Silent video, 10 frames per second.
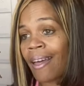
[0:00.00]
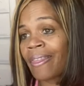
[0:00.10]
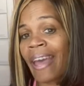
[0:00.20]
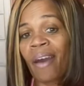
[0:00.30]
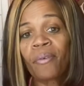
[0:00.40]

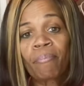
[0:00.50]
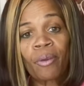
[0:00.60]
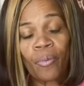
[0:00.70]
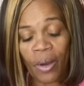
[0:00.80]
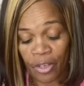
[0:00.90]
That would be
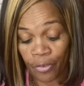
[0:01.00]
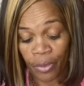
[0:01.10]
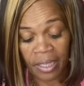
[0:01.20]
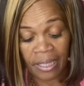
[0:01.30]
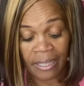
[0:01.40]
wonderful.
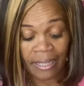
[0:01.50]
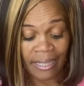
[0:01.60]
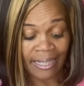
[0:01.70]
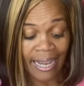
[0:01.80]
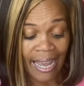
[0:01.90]
This is the
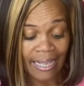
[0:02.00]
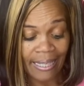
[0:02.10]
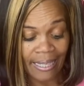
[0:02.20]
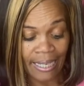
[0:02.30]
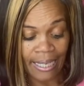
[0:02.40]

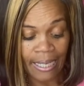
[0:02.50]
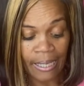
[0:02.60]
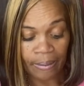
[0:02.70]
Daisy.